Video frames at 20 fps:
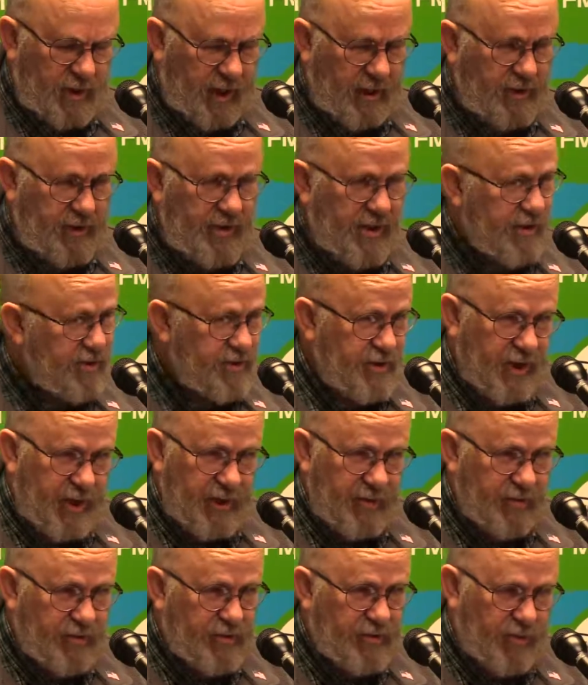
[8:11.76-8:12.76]
ADA
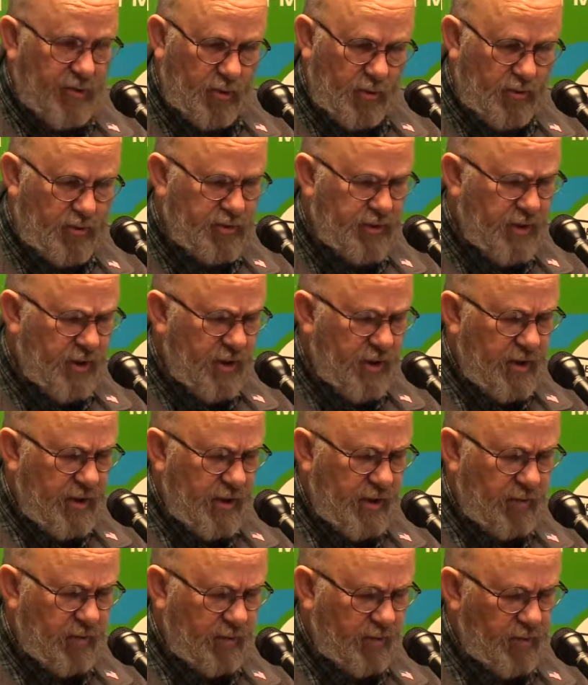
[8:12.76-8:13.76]
standards, of course.
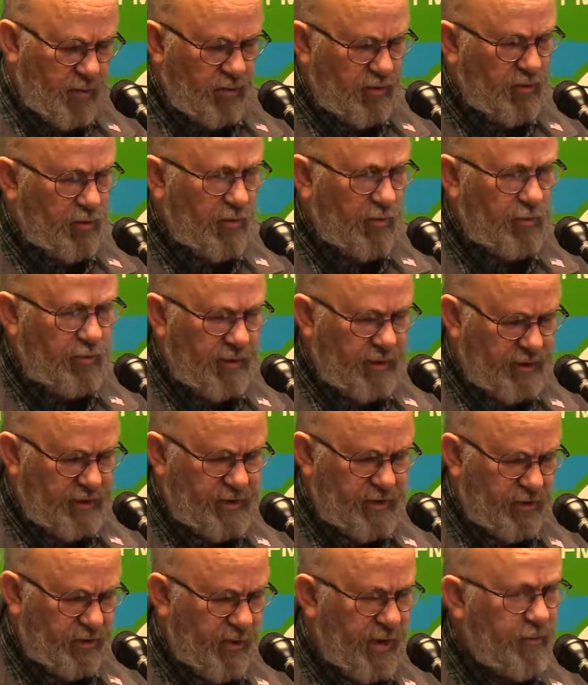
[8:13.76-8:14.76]
We build the
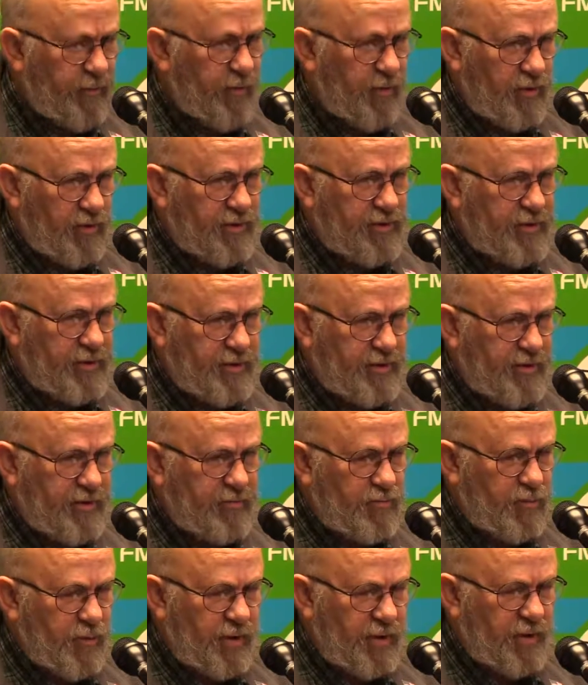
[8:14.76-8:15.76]
Minnesota ramp building
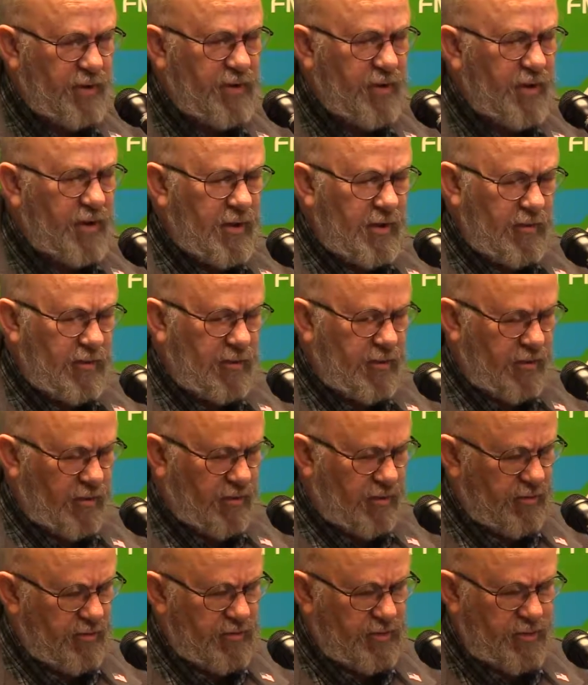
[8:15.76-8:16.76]
system.
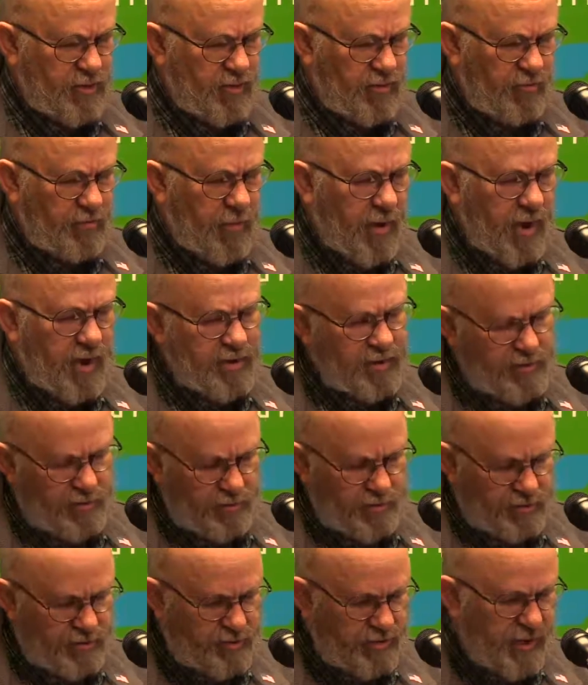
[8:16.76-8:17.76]
There are certain
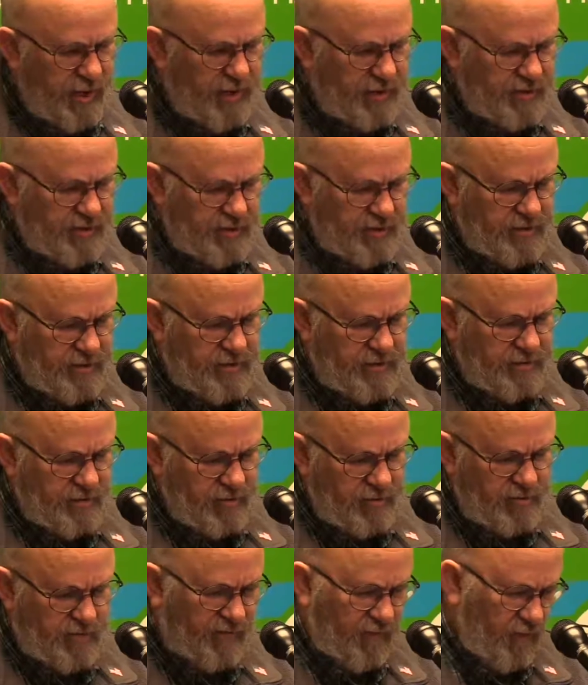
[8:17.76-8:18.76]
modular sizes.
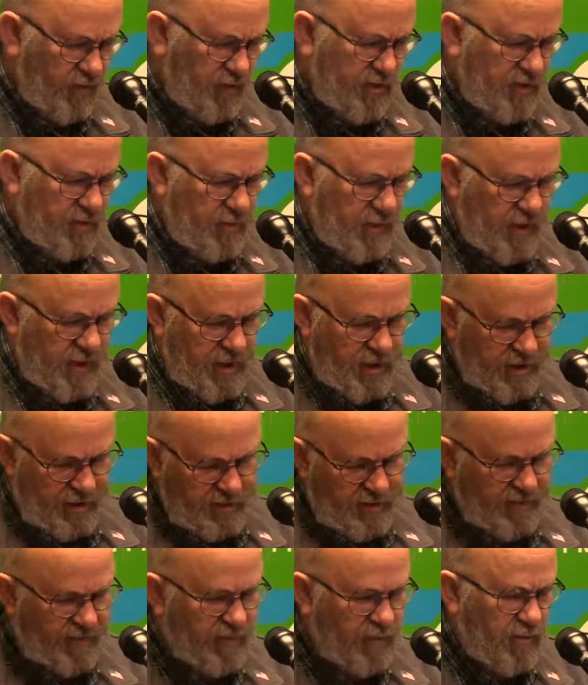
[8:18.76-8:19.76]
There's 42 by
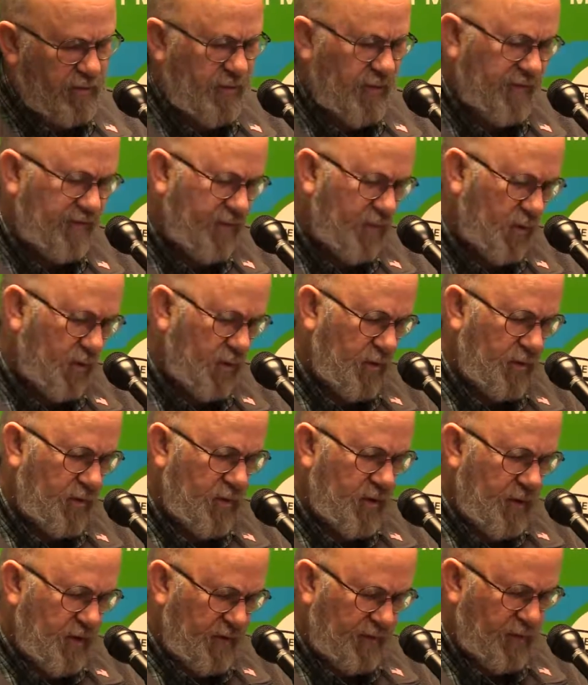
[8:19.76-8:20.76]
8 and a 4 by 4,
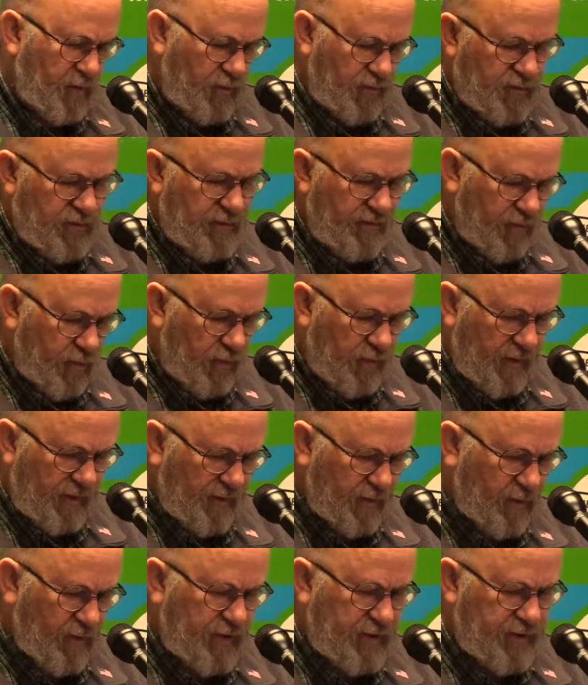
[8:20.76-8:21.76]
or 4 by
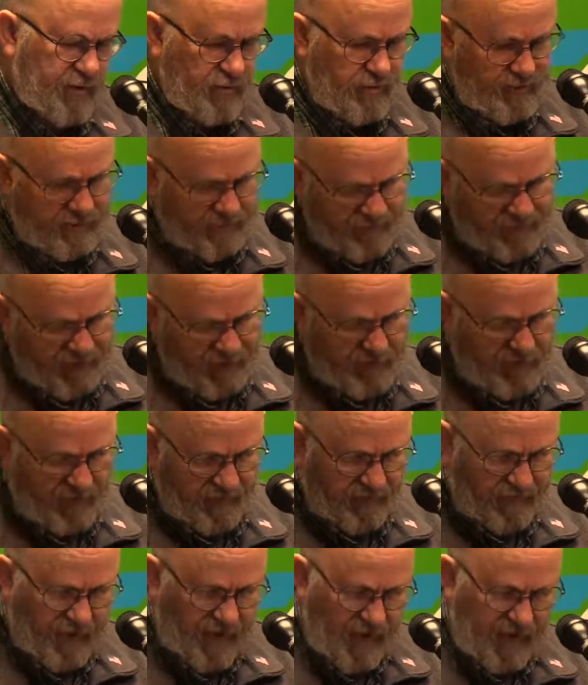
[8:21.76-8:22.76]
42 and a 5
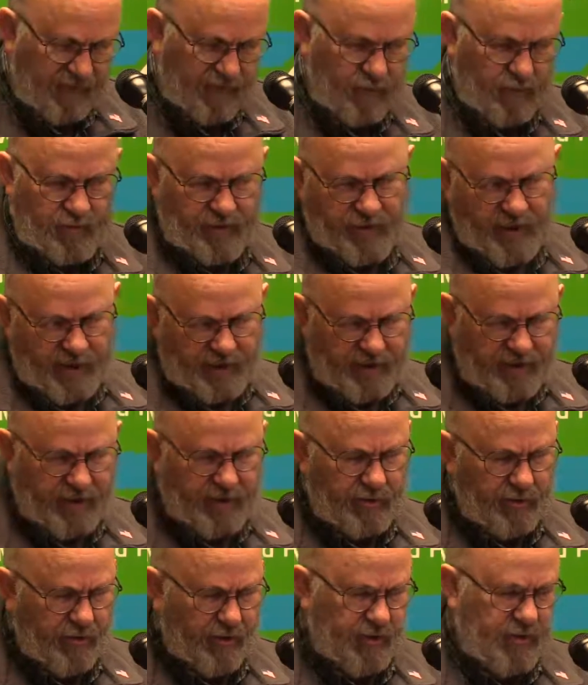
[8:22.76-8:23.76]
by 5 for a
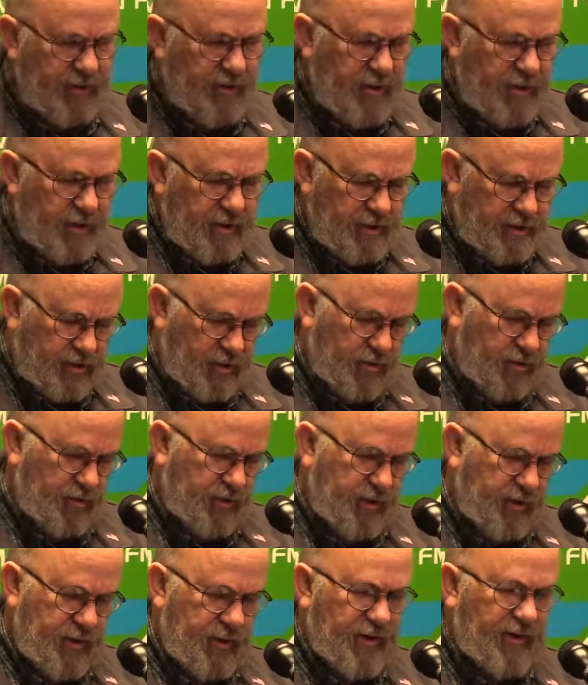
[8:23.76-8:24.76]
90-degree
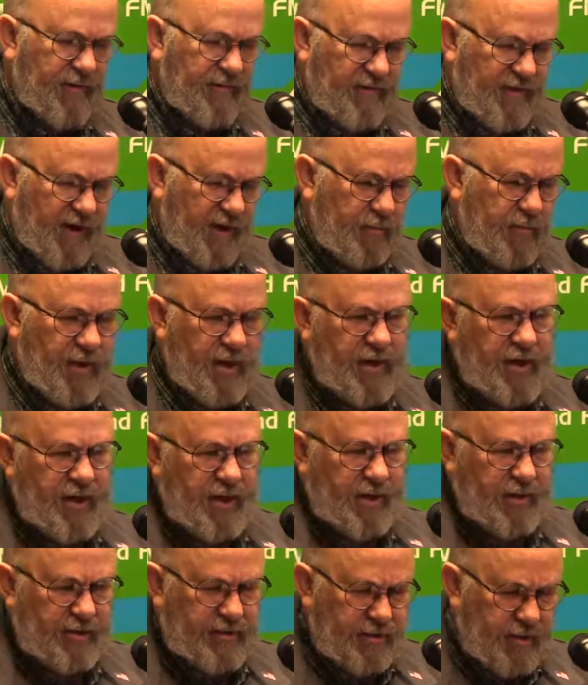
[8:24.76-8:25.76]
turn, and then a 5 by
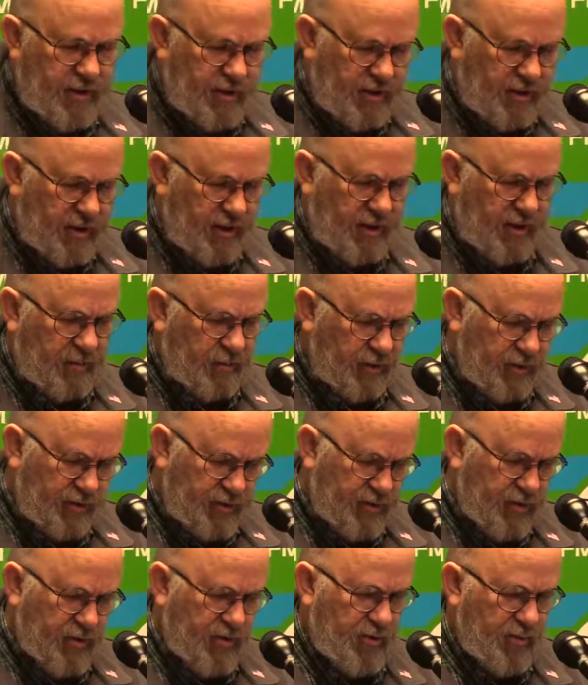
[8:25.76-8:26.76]
8
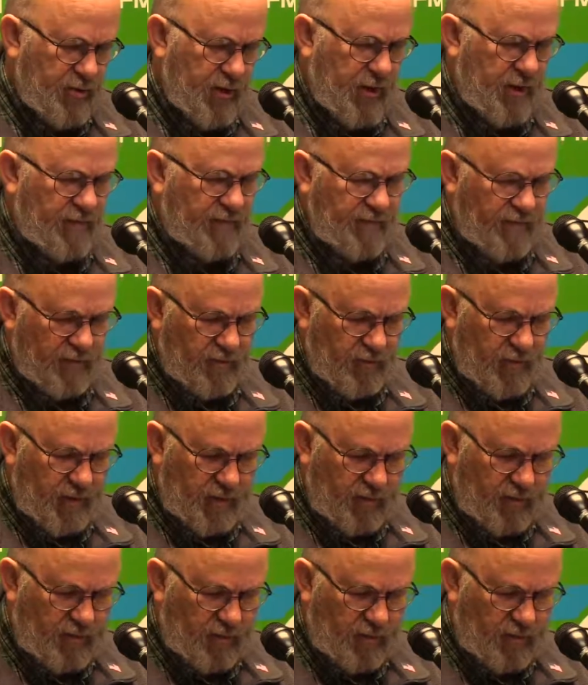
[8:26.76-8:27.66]
complete turnaround for